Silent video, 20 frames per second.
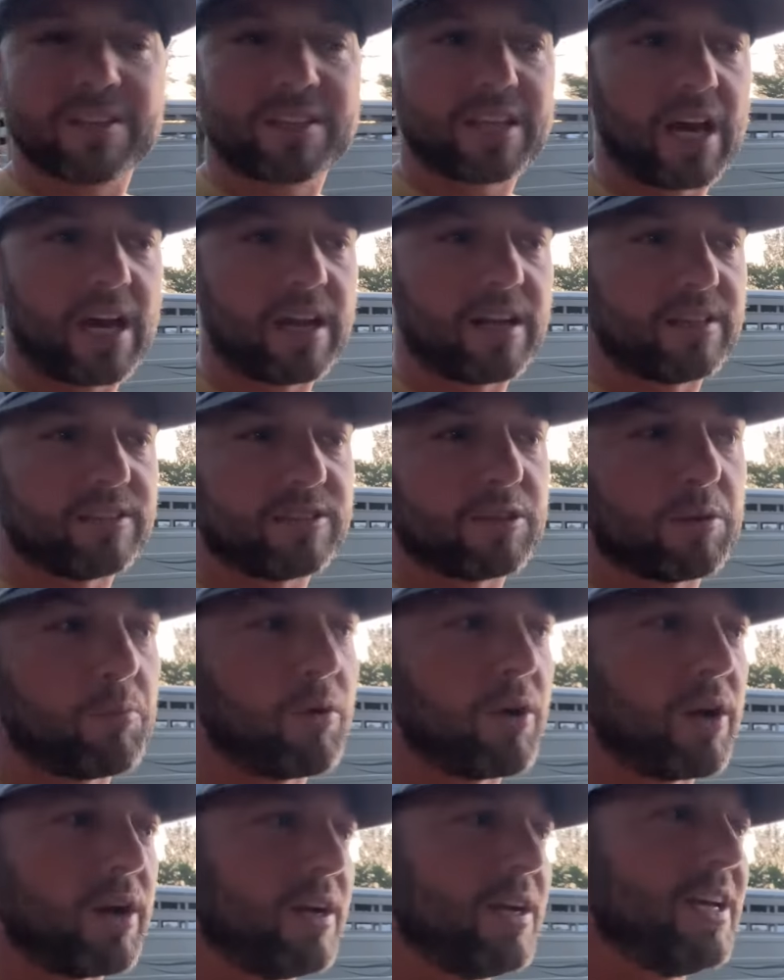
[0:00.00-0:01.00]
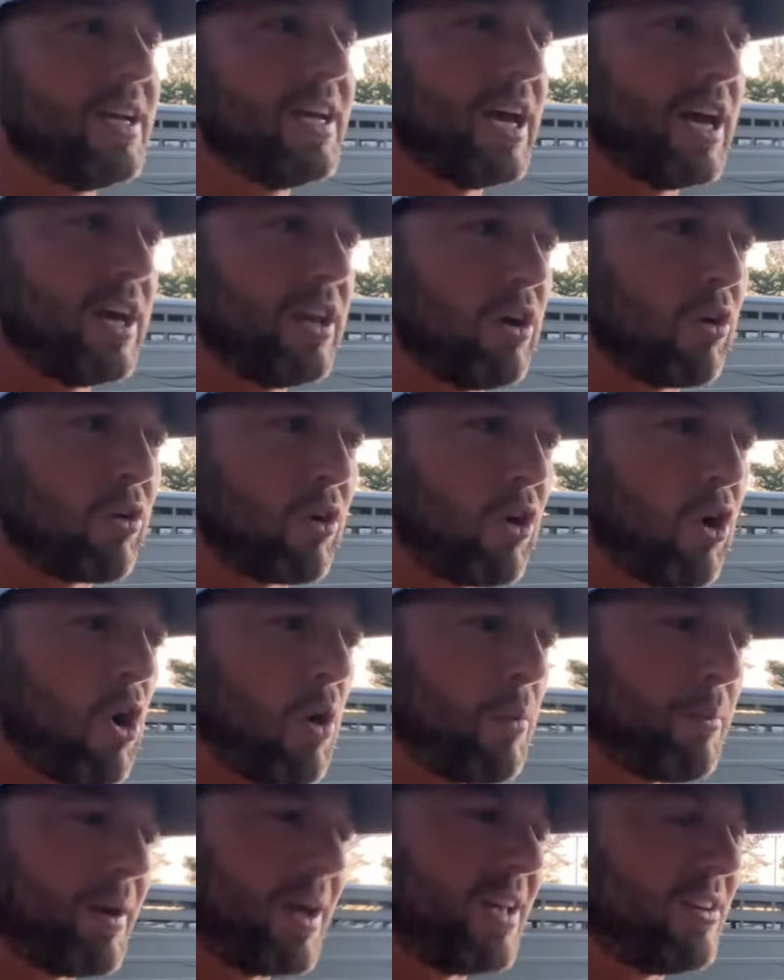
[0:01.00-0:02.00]
kind of somewhere in
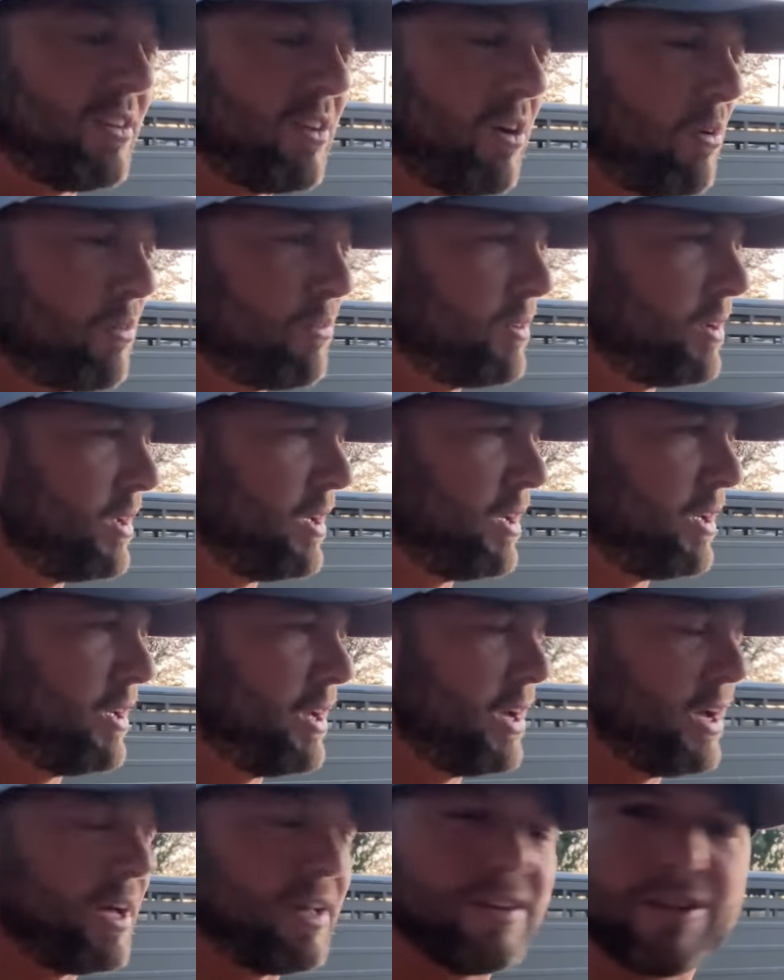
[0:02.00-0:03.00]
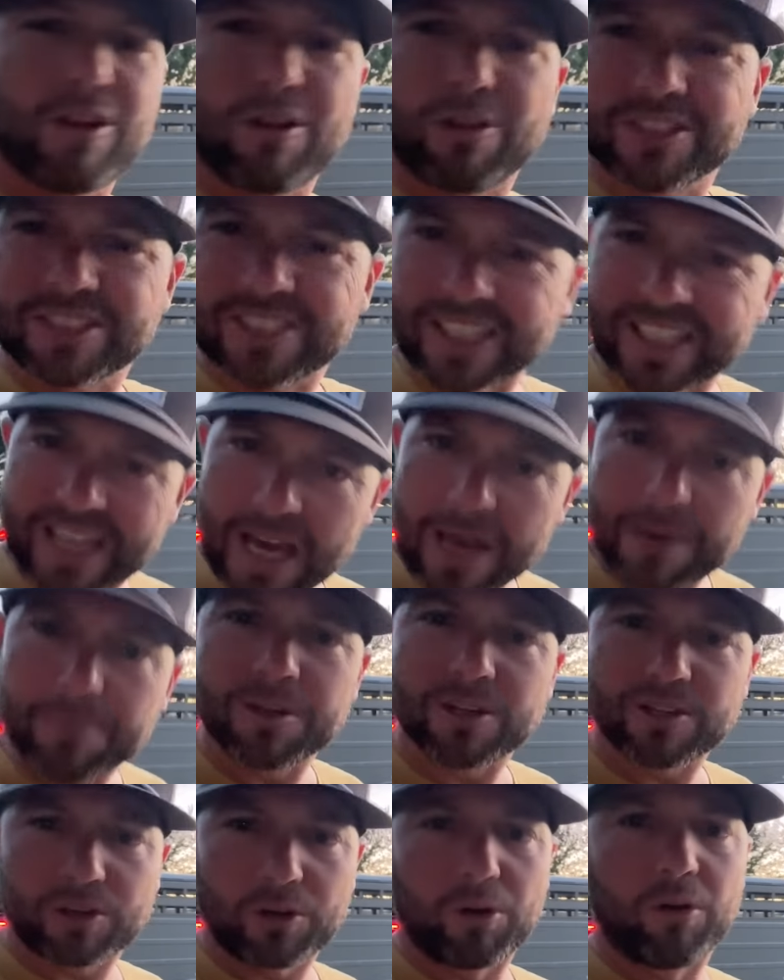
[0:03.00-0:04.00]
Oklahoma and known, uh, noticed the
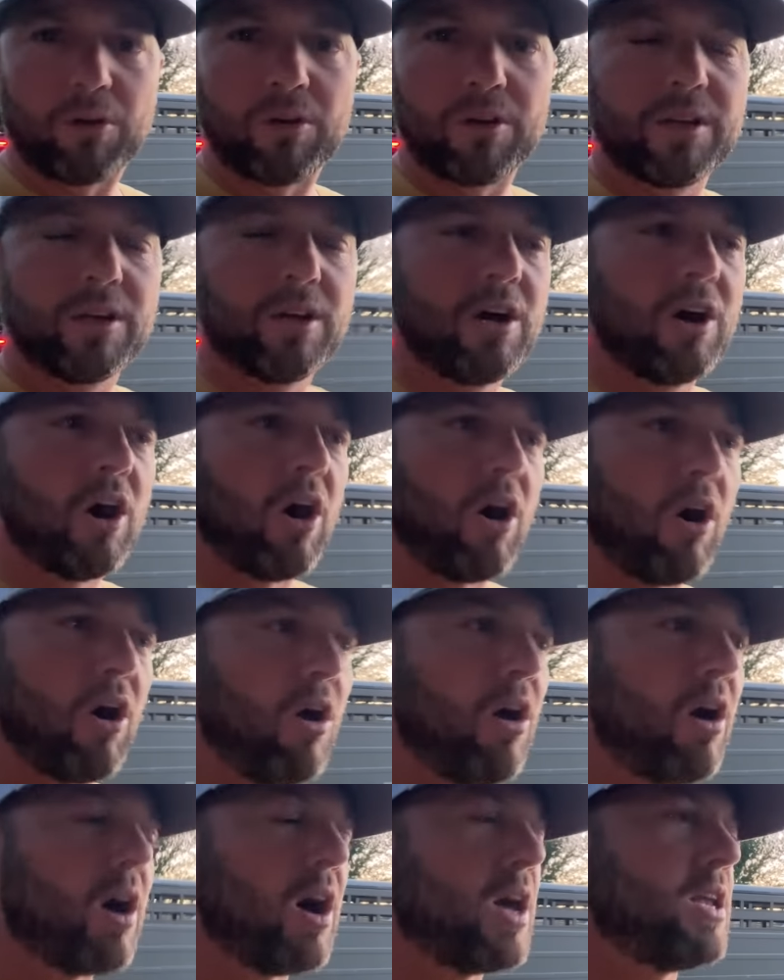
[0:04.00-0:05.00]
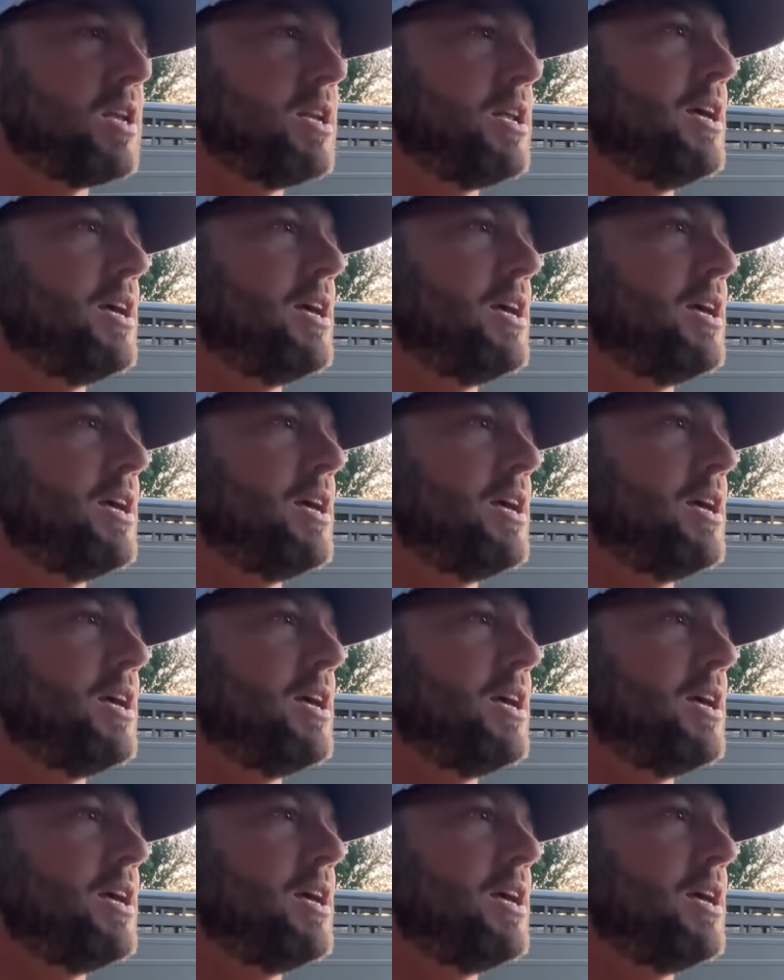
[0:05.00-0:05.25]
chemical on